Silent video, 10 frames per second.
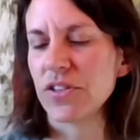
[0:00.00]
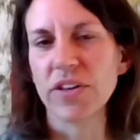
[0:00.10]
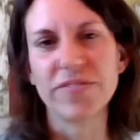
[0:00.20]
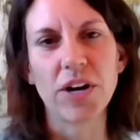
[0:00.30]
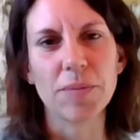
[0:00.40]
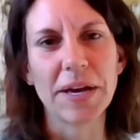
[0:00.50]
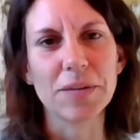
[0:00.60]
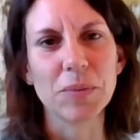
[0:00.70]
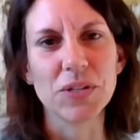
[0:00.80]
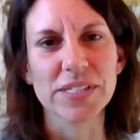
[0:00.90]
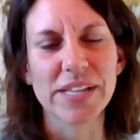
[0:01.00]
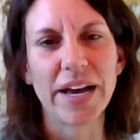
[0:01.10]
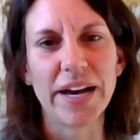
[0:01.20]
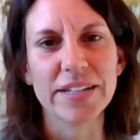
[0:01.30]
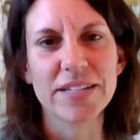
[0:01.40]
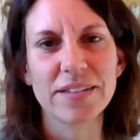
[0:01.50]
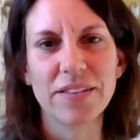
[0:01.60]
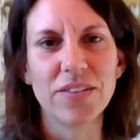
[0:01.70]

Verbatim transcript: to the farm animals at